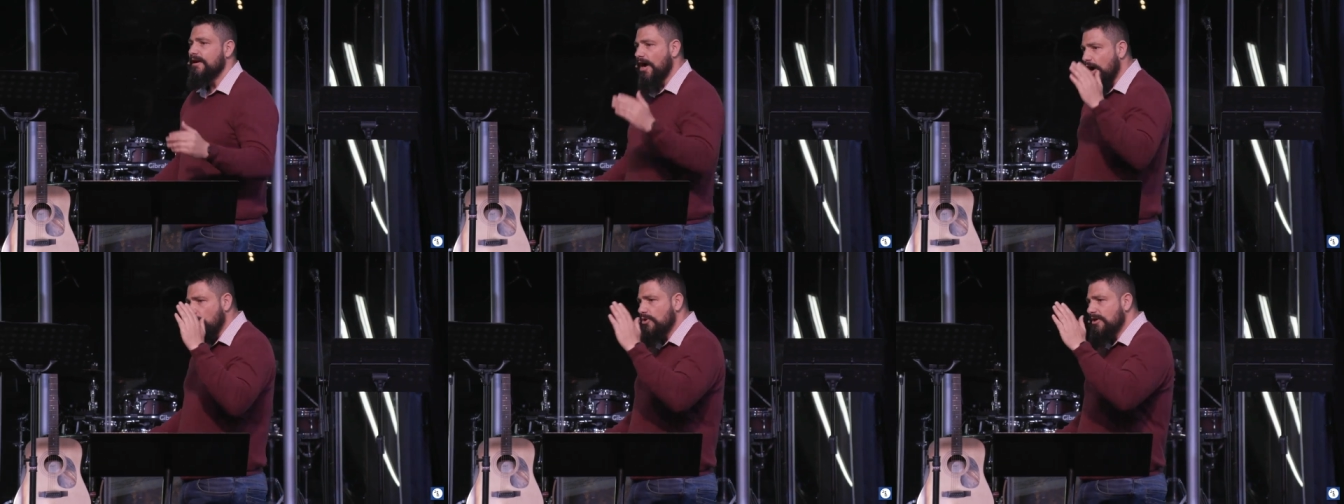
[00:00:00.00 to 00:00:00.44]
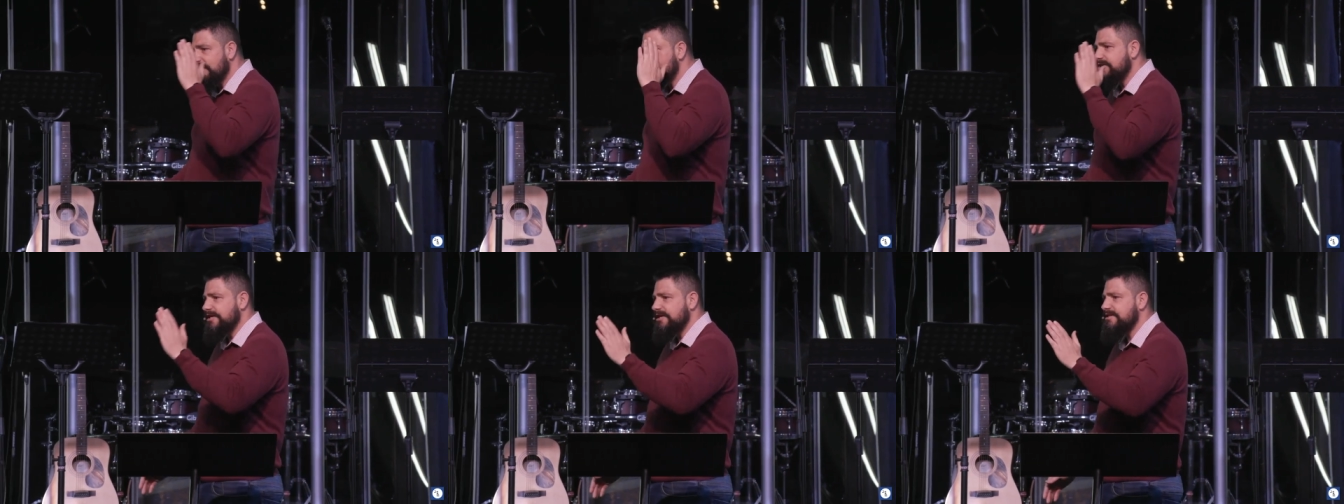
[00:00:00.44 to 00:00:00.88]
Only
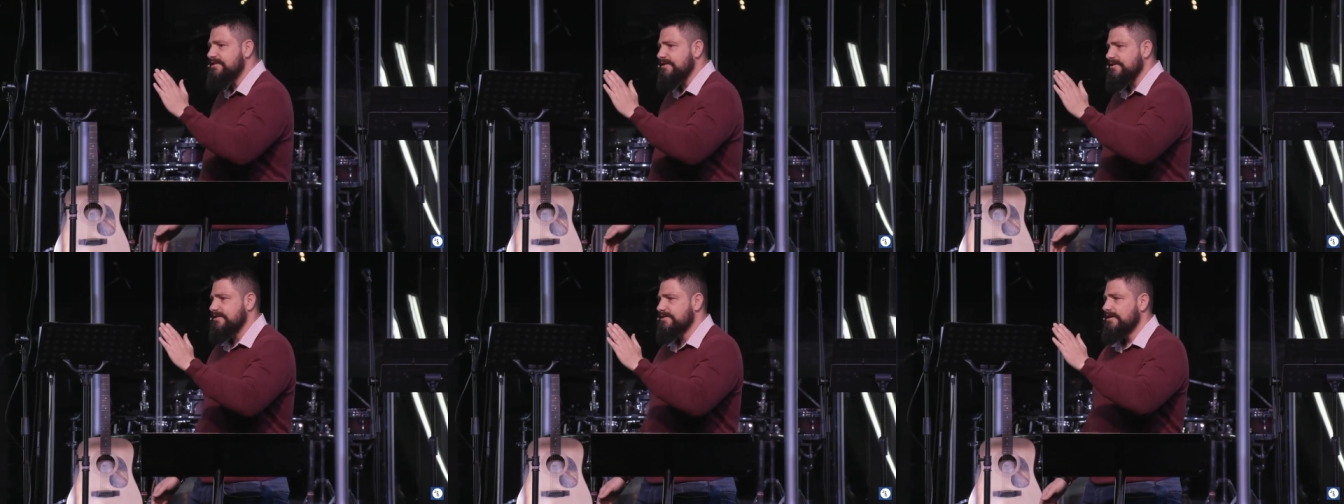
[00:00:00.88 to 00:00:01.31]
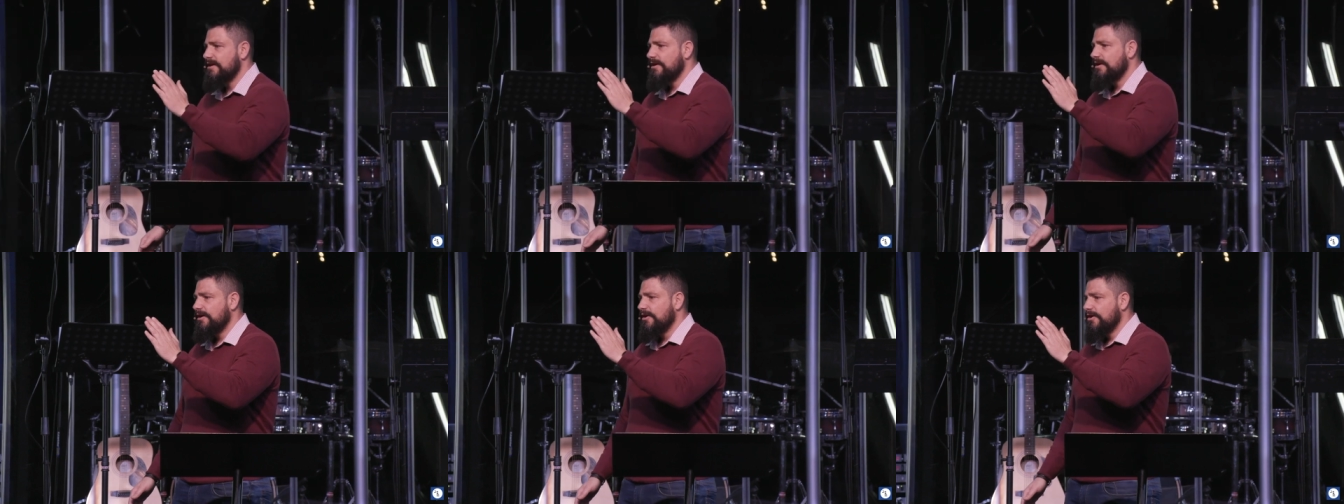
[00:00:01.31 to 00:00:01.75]
Jesus
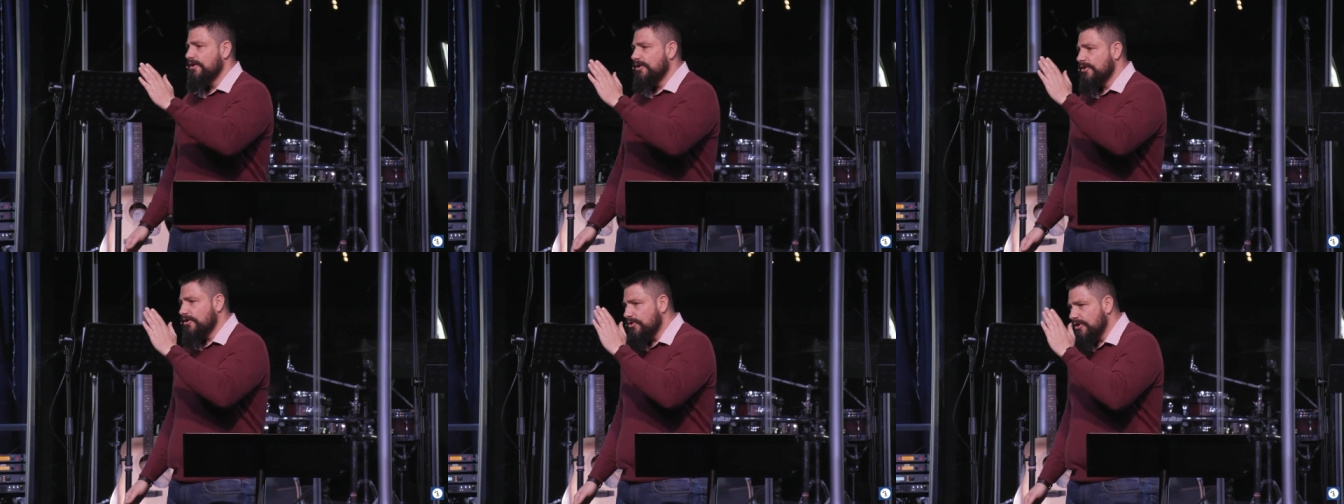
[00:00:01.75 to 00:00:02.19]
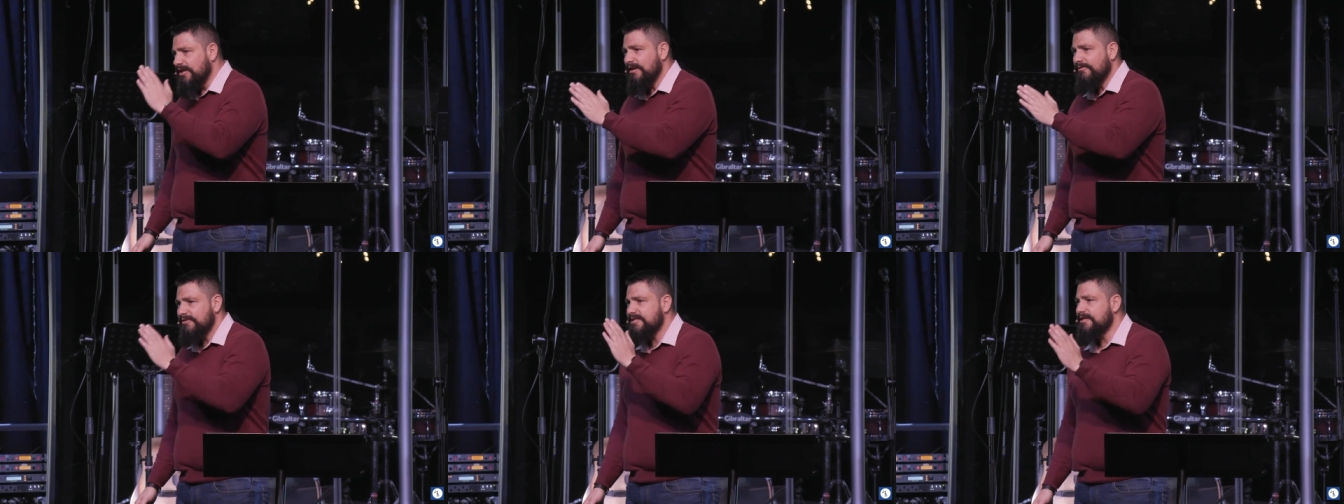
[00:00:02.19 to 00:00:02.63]
could
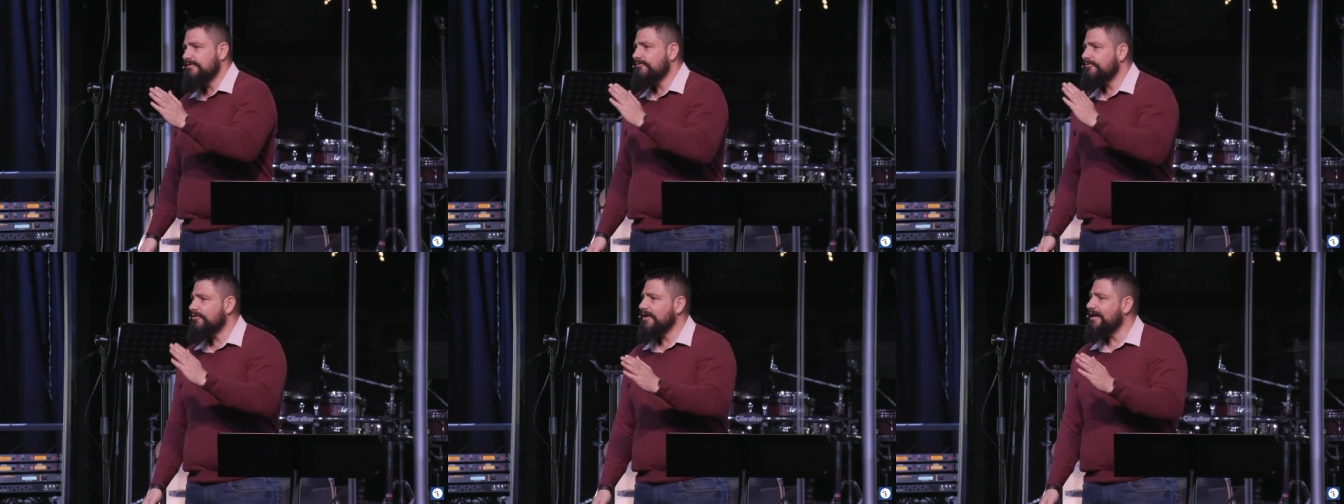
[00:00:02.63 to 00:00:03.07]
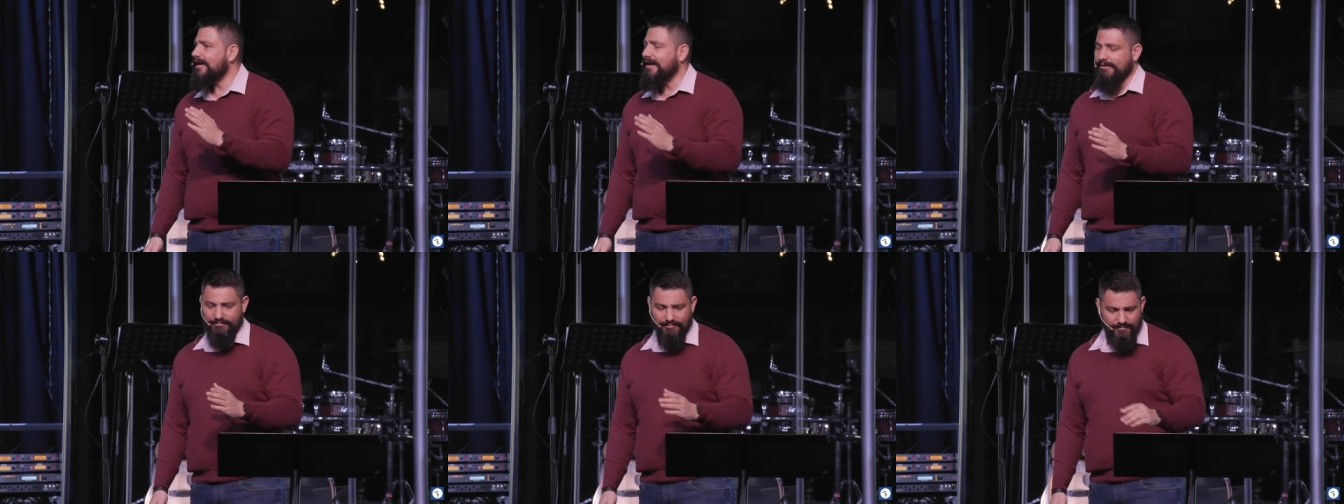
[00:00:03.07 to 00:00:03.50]
live a sin free
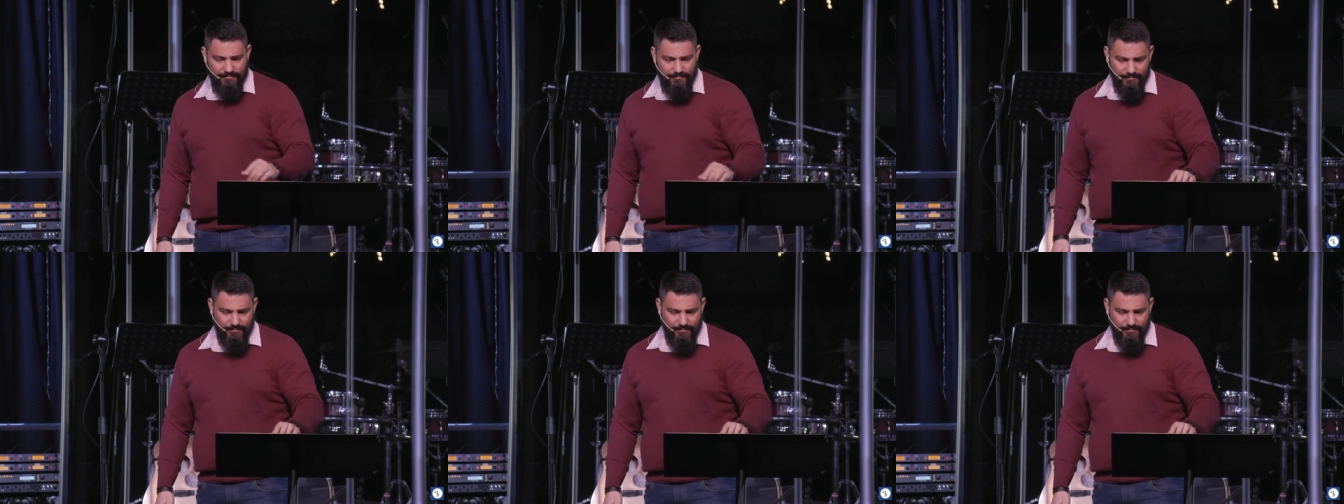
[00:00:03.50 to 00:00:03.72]
life.